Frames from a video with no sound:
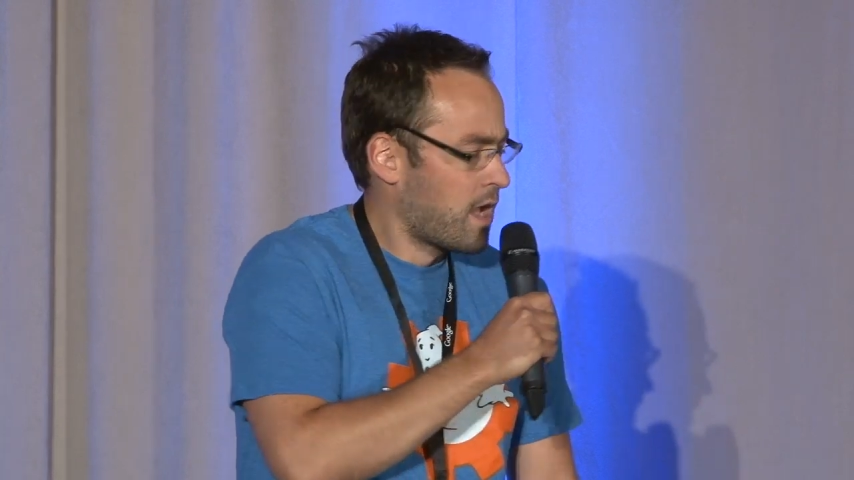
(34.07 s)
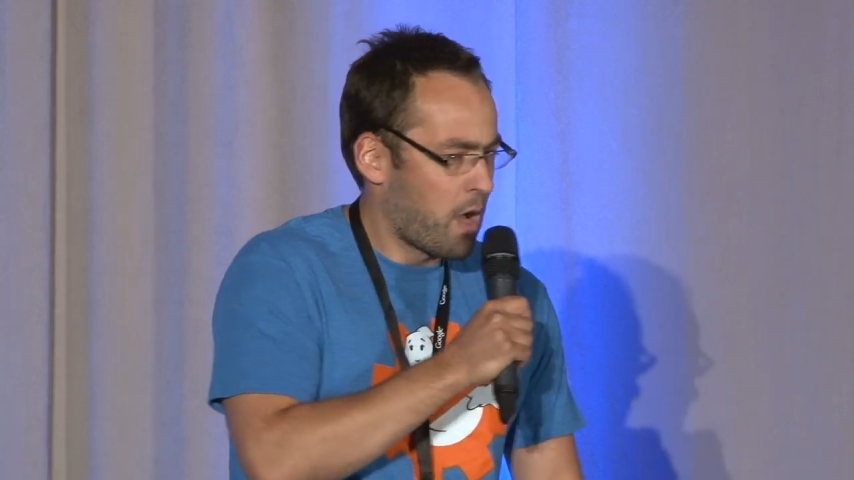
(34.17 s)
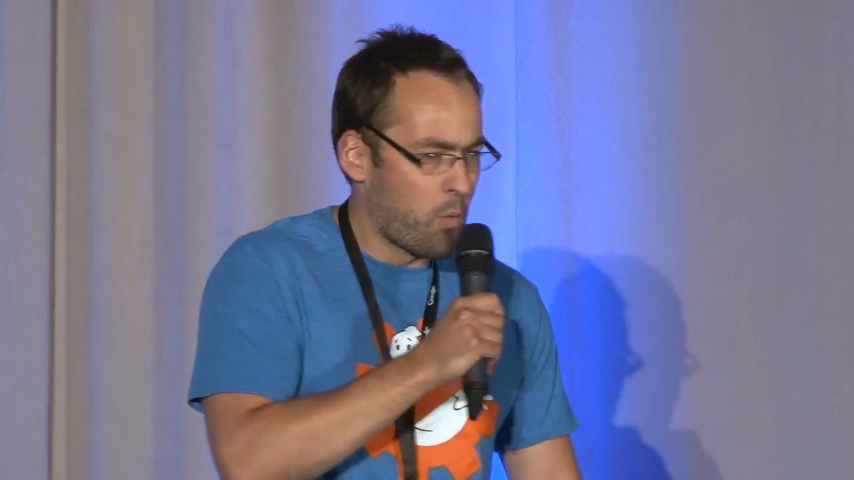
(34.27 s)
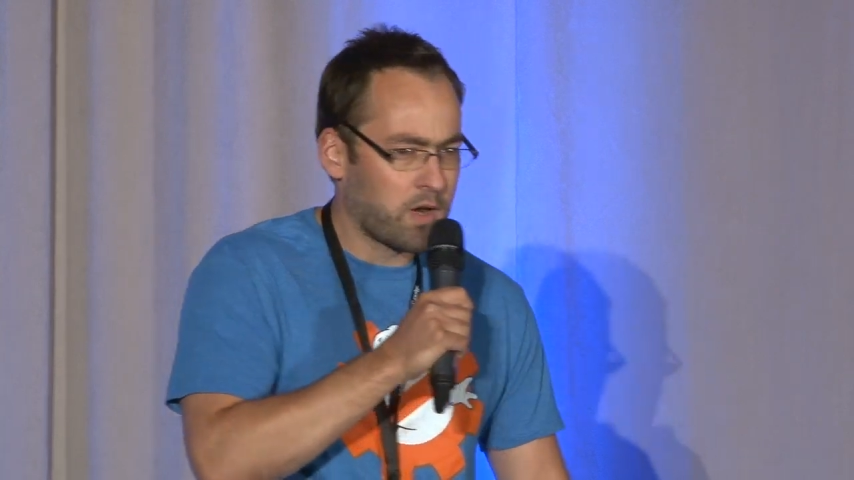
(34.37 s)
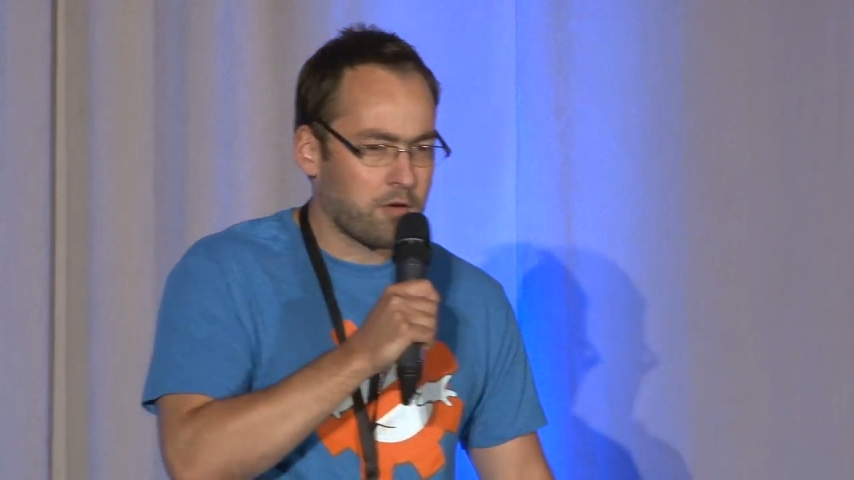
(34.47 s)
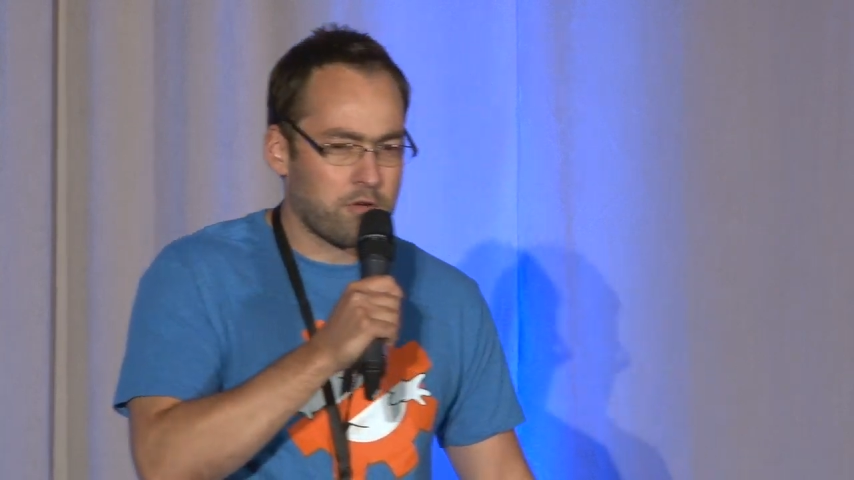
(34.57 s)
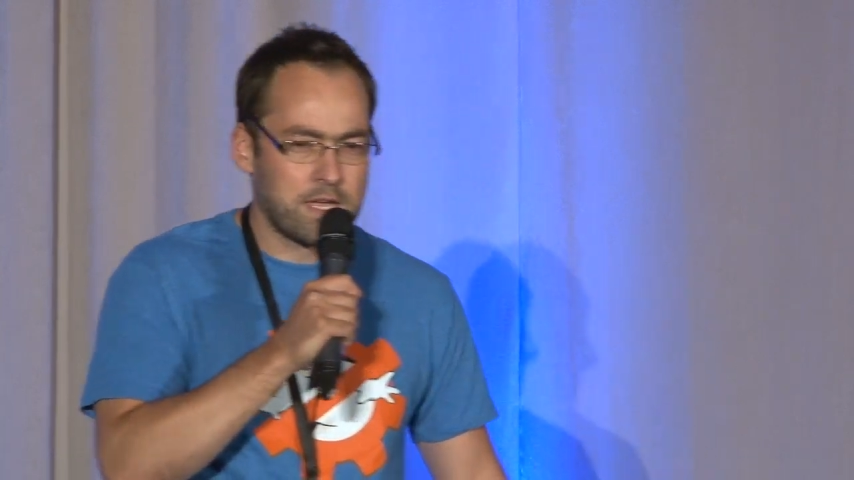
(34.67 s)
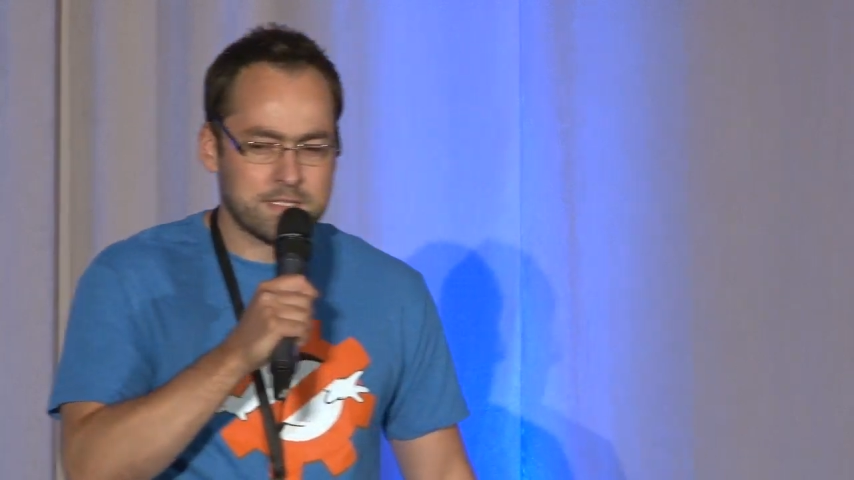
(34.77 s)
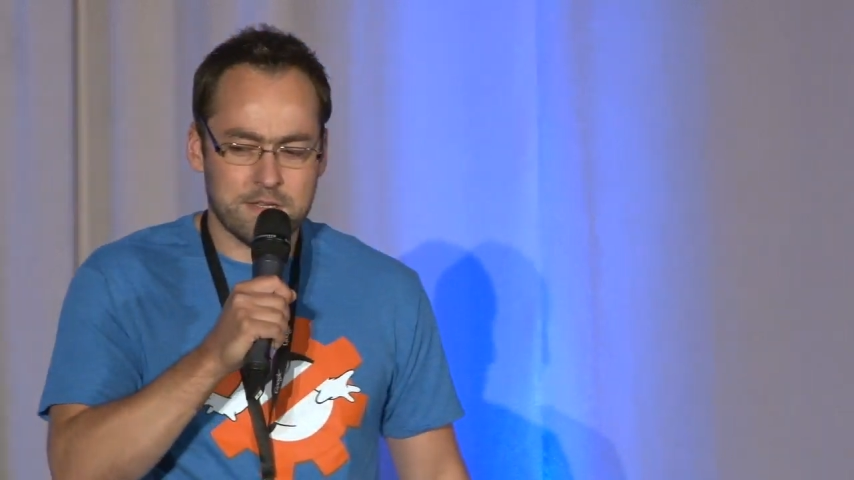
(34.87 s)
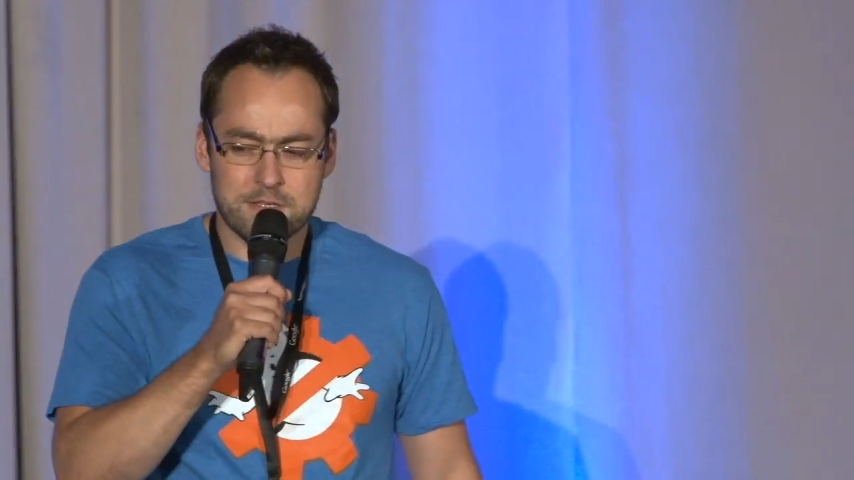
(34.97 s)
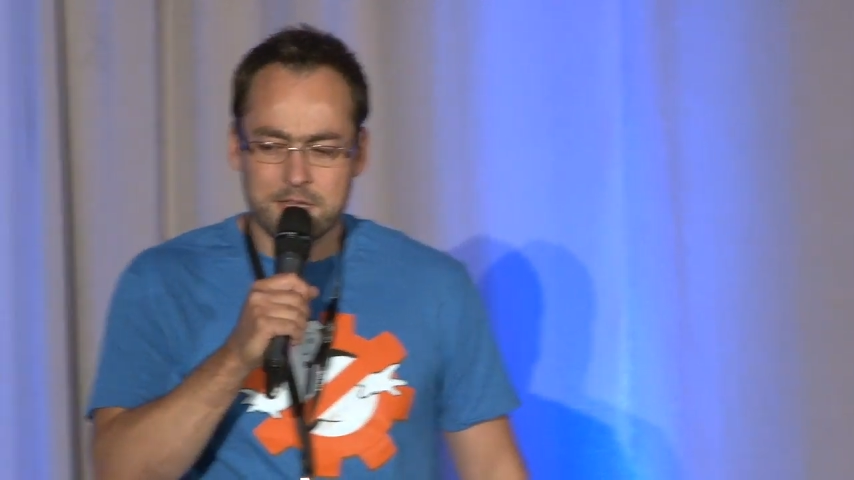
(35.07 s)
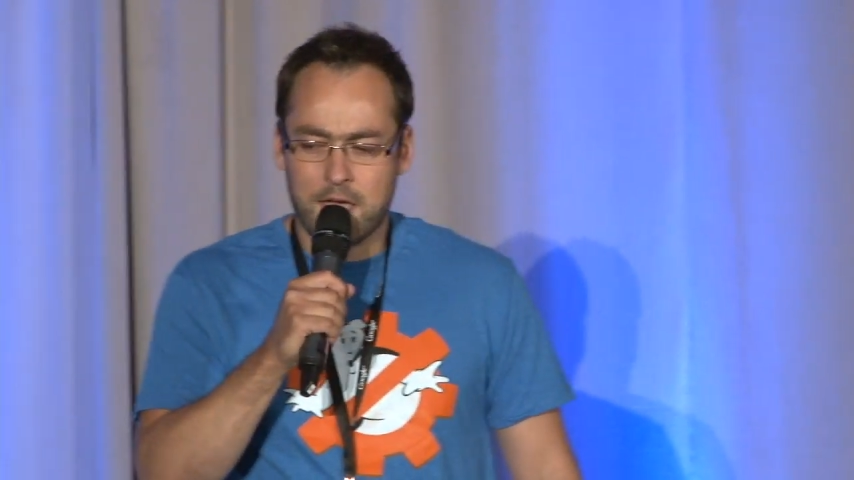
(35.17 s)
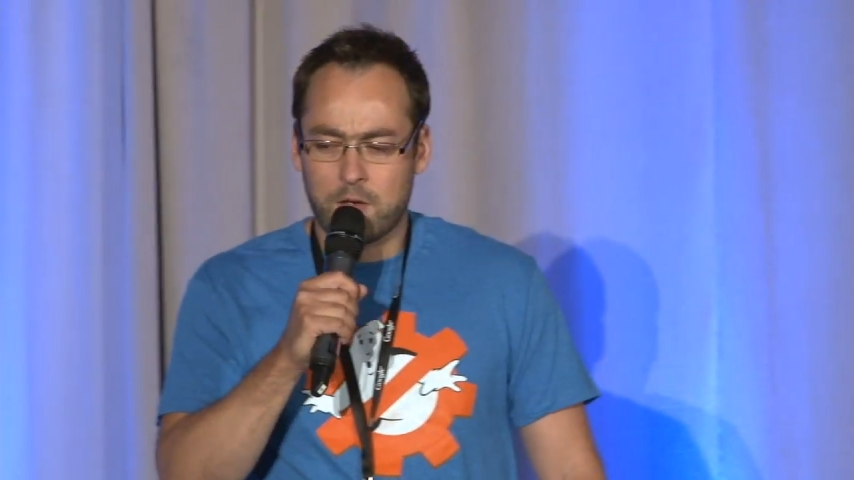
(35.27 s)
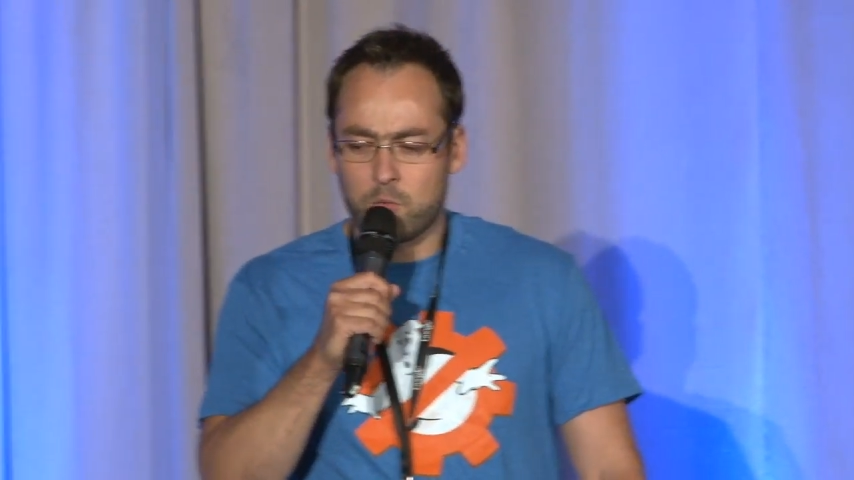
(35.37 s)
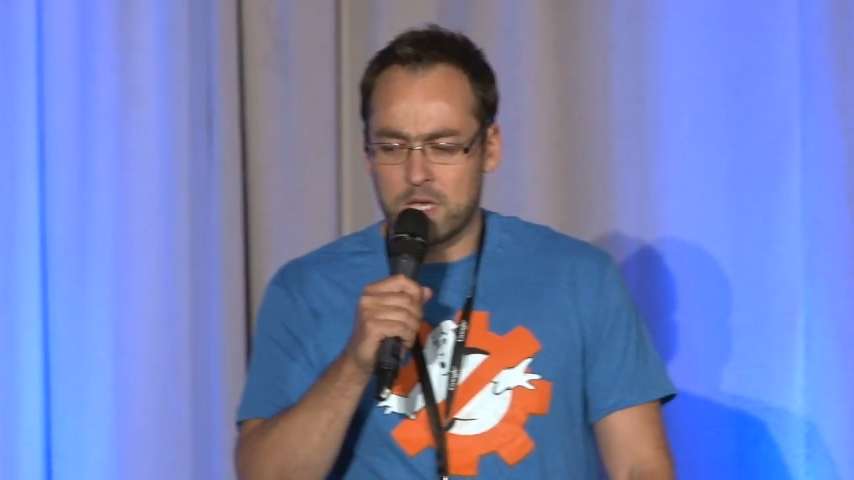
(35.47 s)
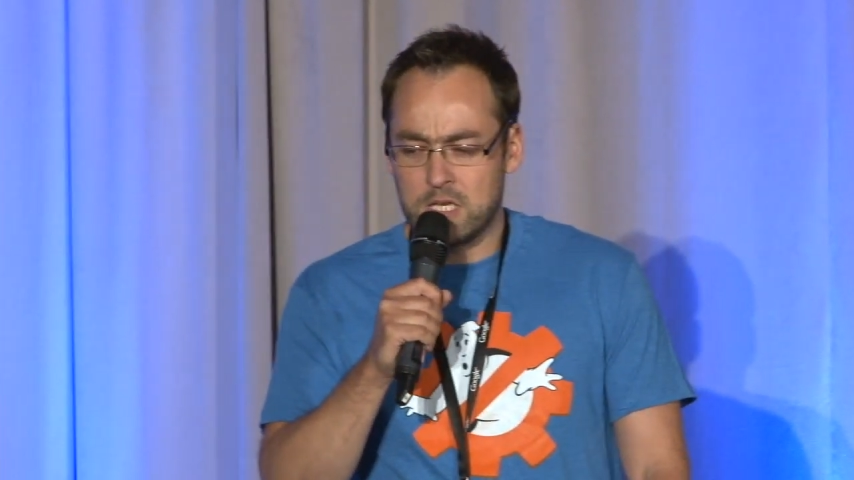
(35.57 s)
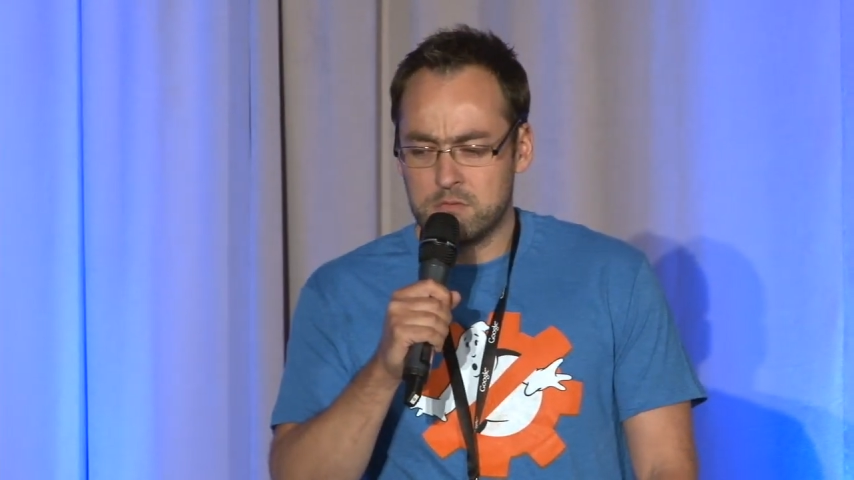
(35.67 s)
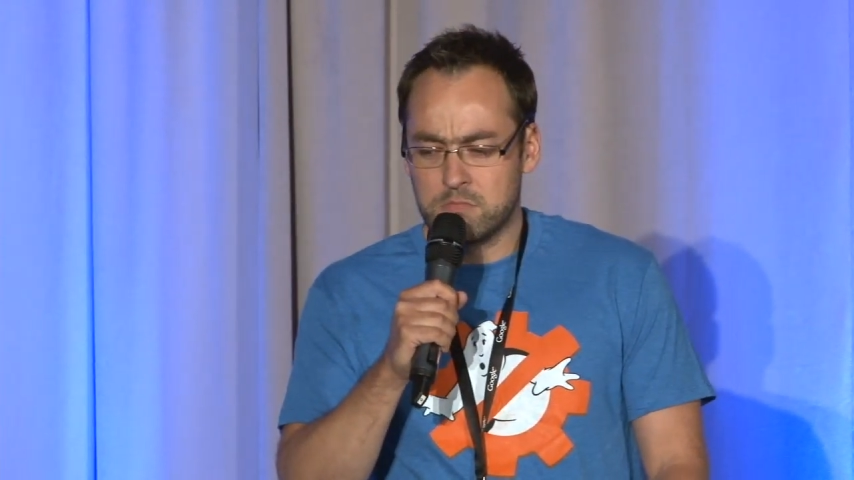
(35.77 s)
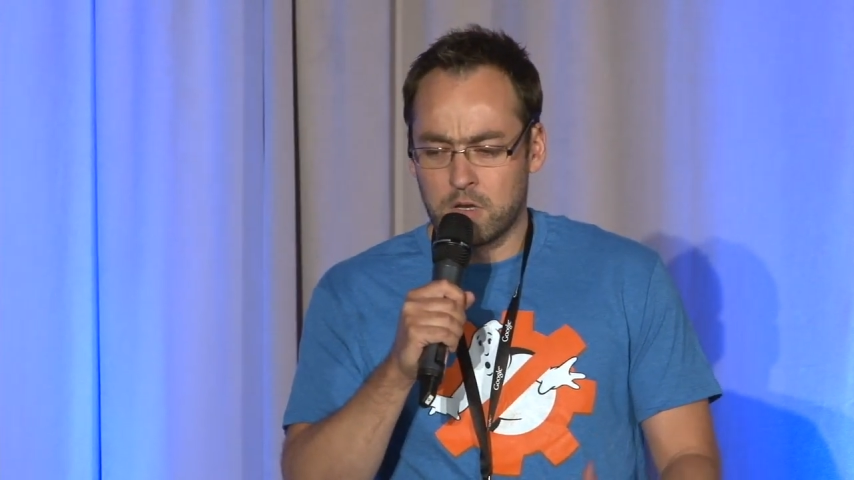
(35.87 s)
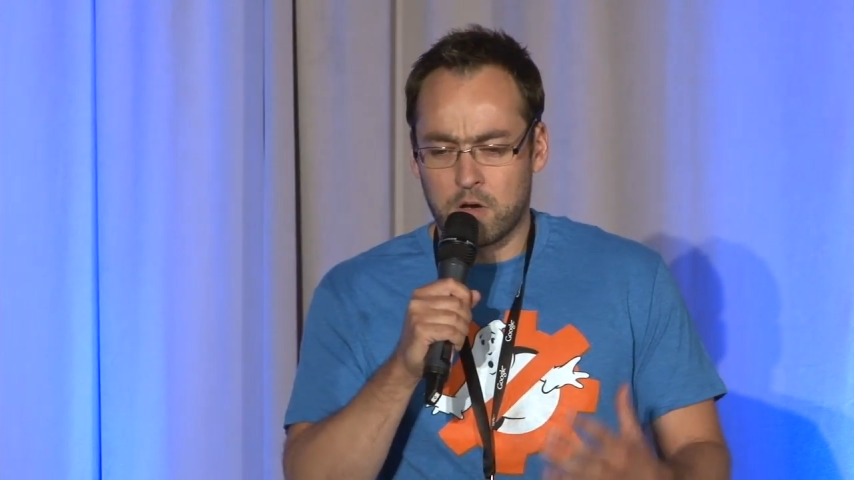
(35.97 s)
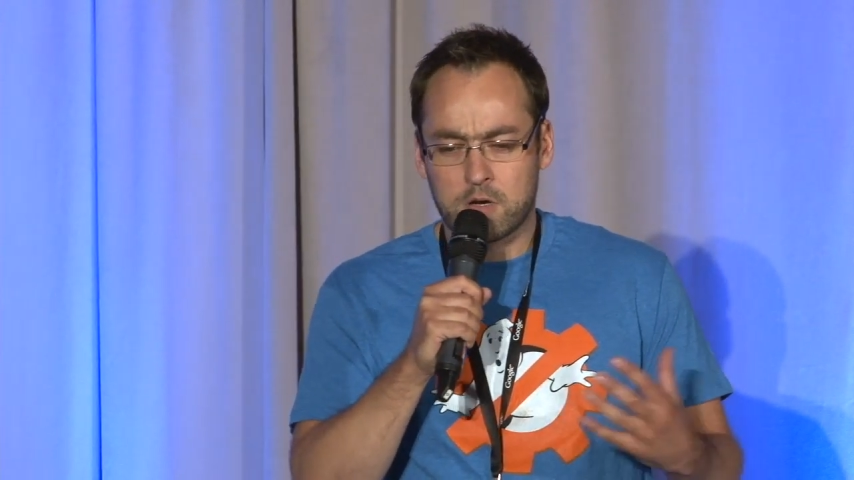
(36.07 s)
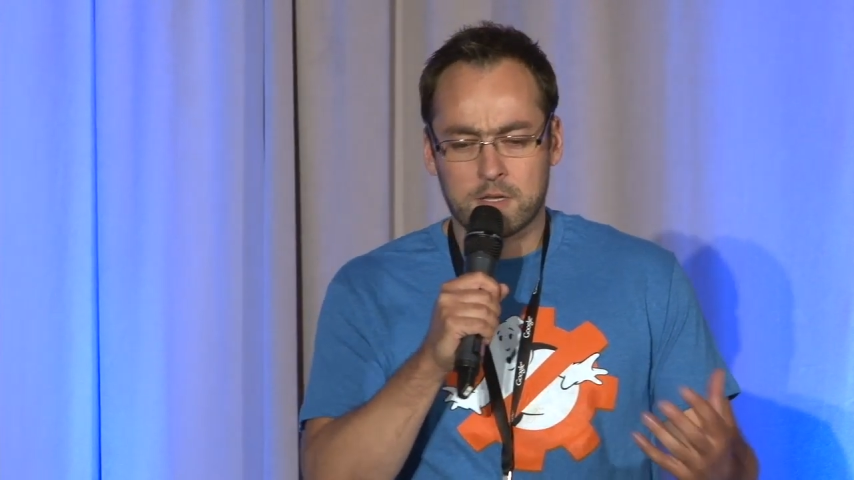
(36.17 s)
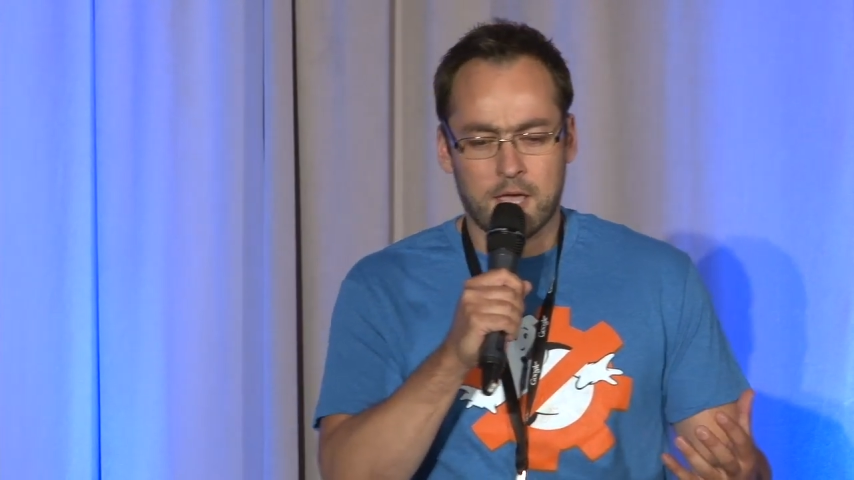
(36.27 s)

And one of the reasons that we looked